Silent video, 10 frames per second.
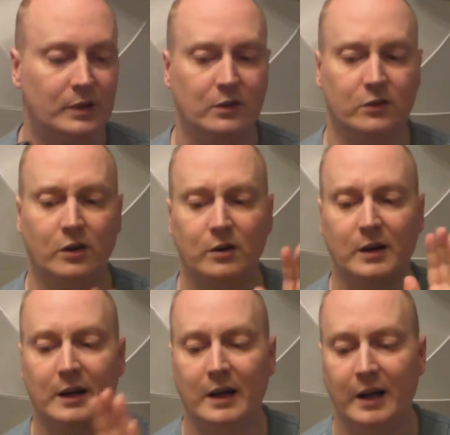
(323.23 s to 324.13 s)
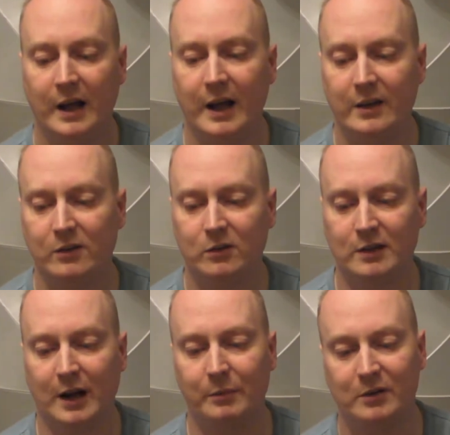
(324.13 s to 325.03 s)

So it's a good camera.